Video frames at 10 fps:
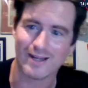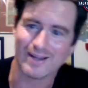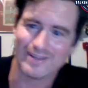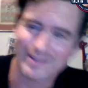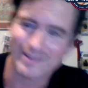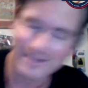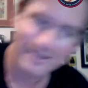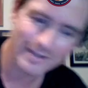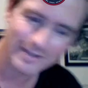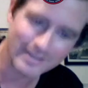and
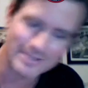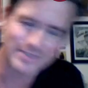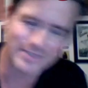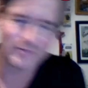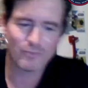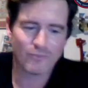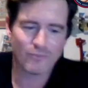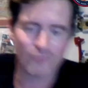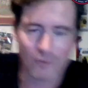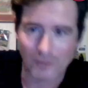is
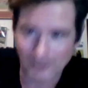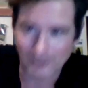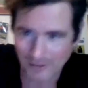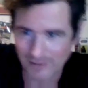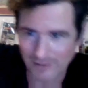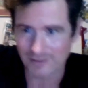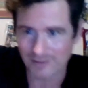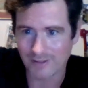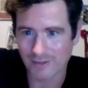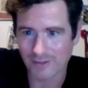formerly
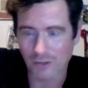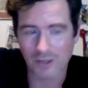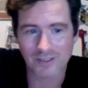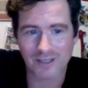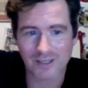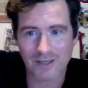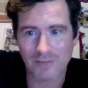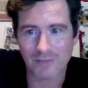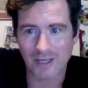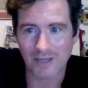the
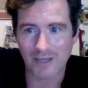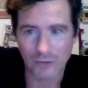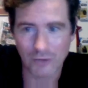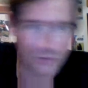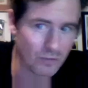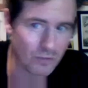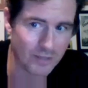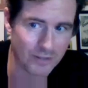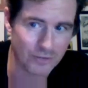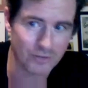longtime
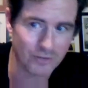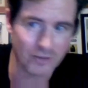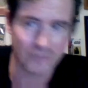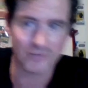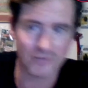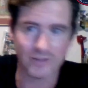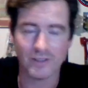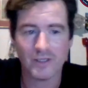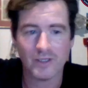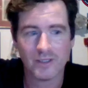co-editor of
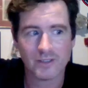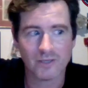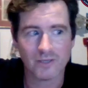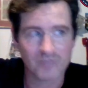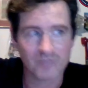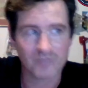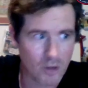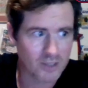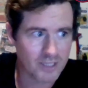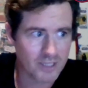
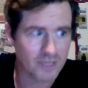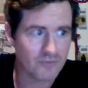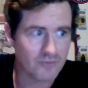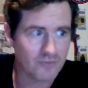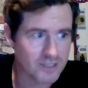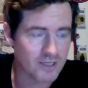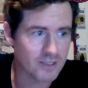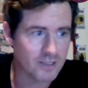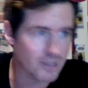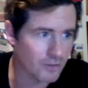Tomahawk Take,
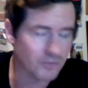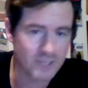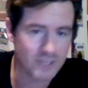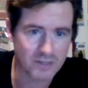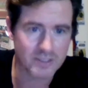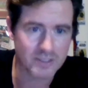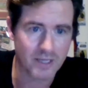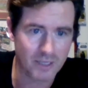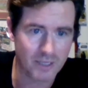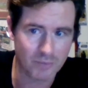Fansided, now known as House That
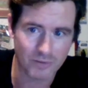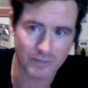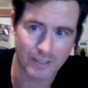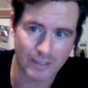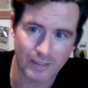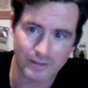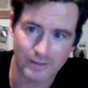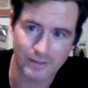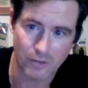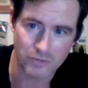Hank Built, and
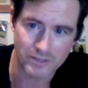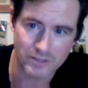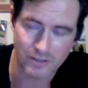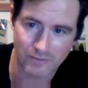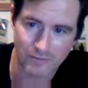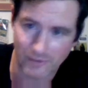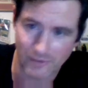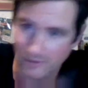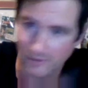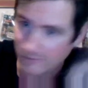the host of
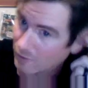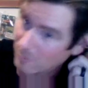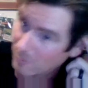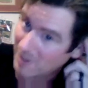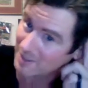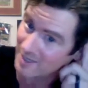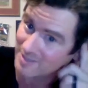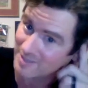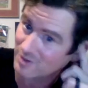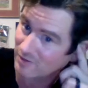the old
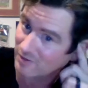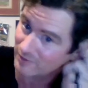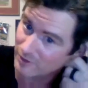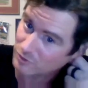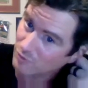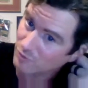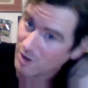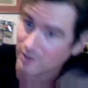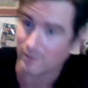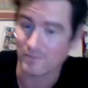podcast Off Leo's
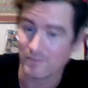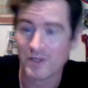Rocker.